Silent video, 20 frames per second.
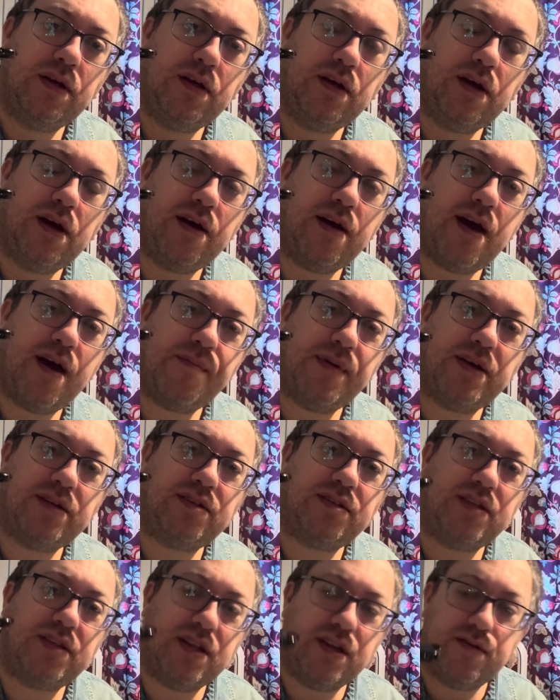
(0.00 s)
how much
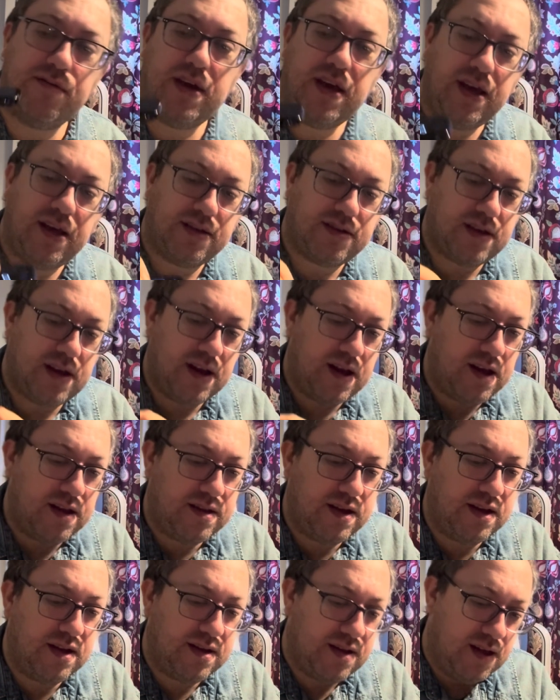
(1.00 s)
thinner it is. And I
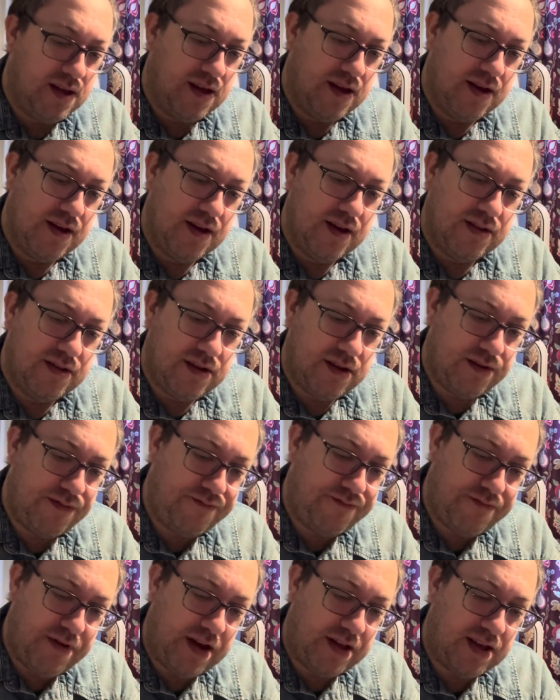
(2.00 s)
think that the
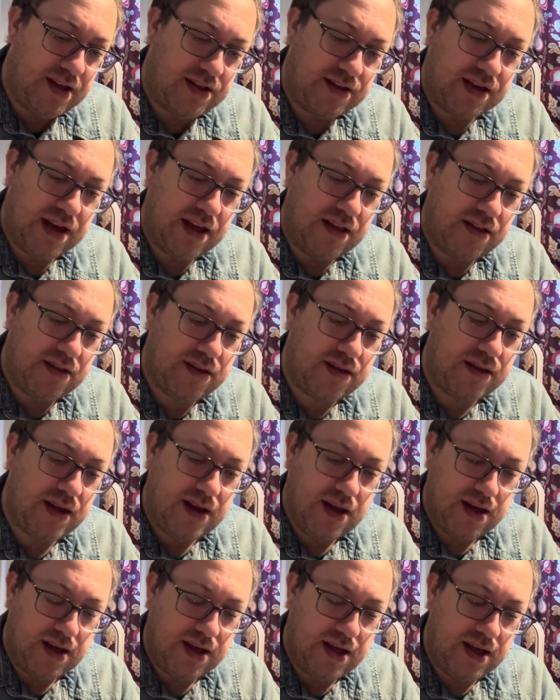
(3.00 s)
fact that it's getting
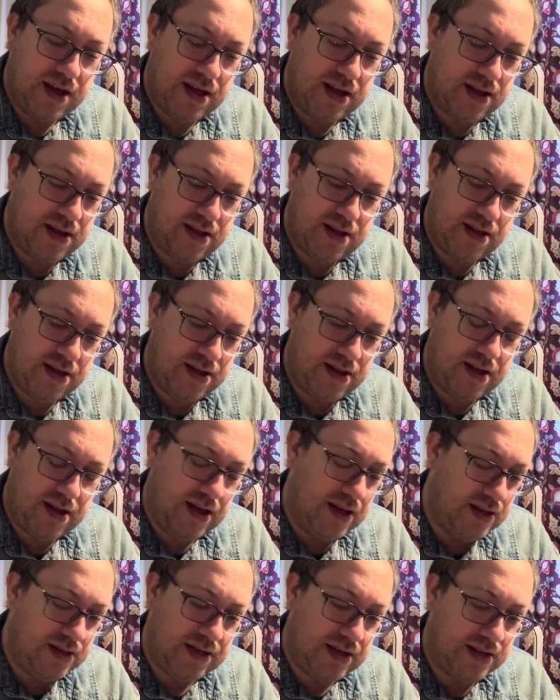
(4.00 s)
thinner,
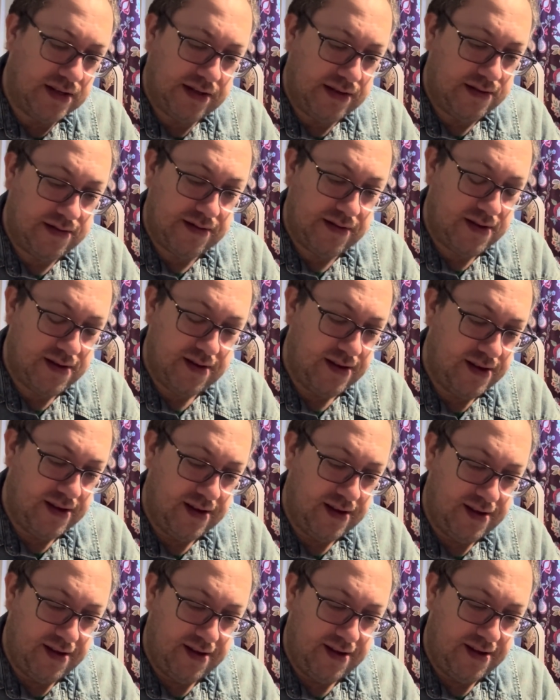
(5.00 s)
it's just
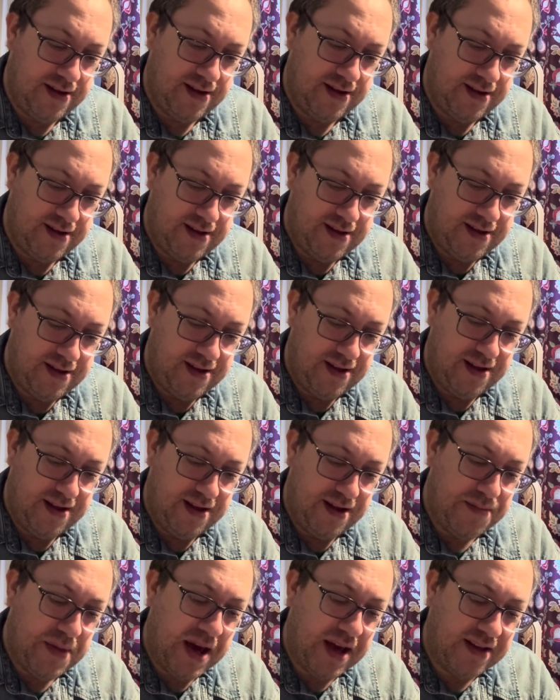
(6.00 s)

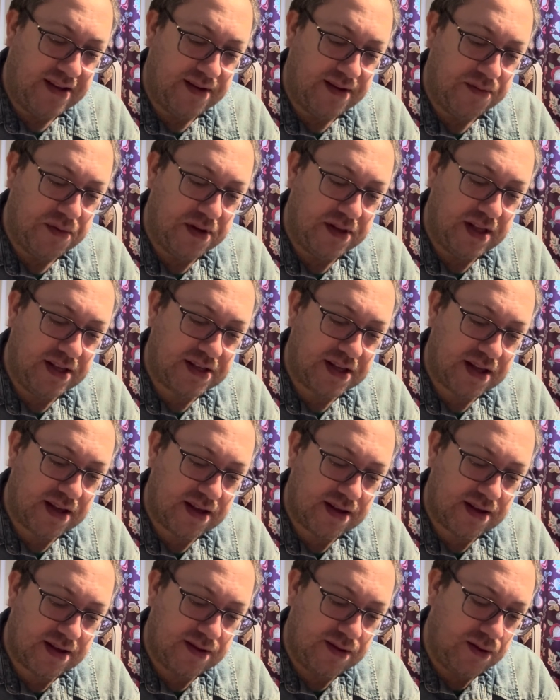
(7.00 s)
amazing what these,
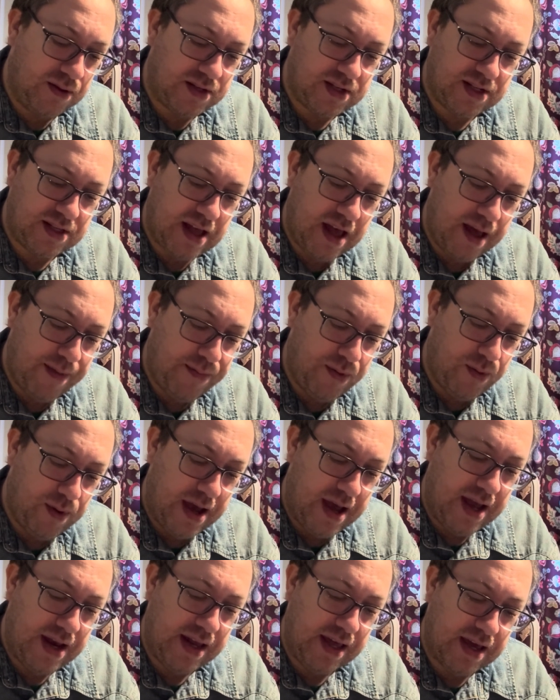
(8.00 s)
not just Apple, what
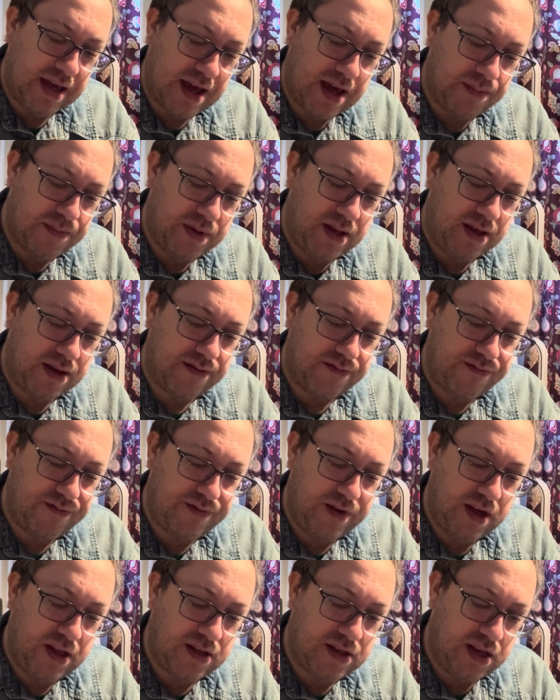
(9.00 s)
any company can
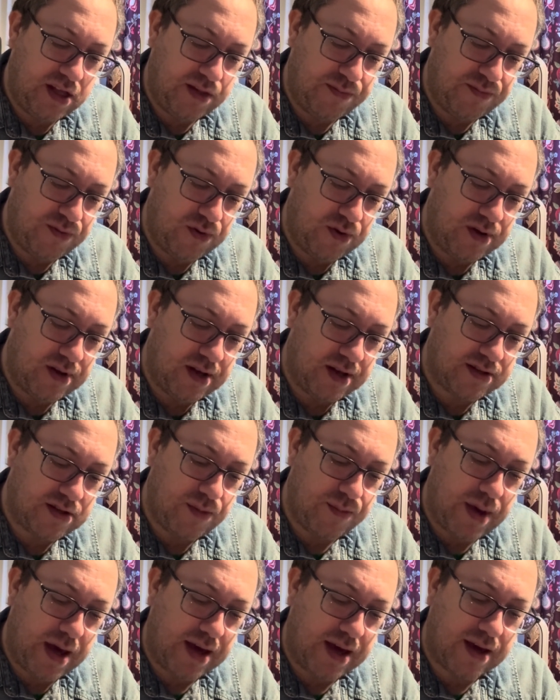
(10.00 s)
fit into these products that
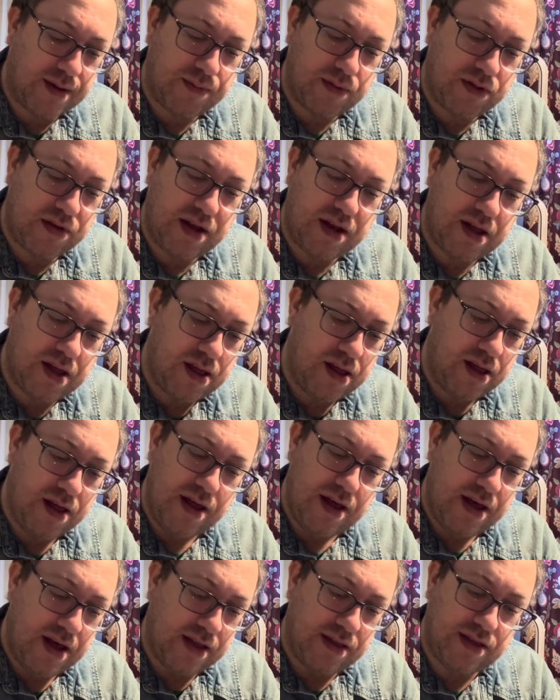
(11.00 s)
make them thinner
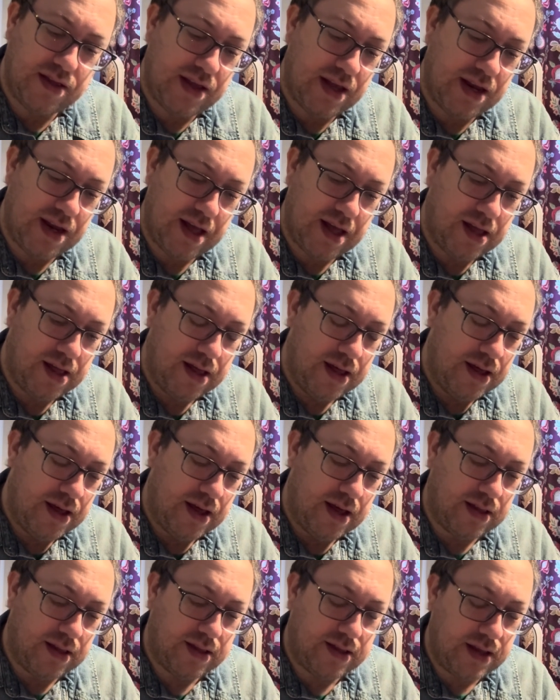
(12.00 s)
and thinner
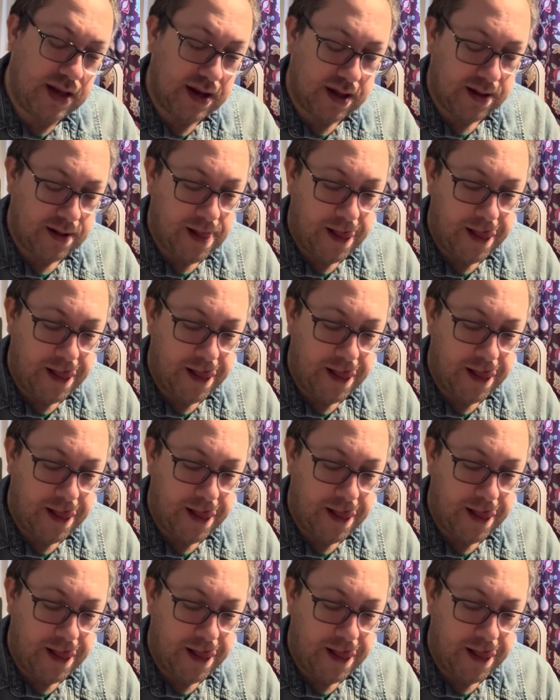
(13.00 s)
and thinner.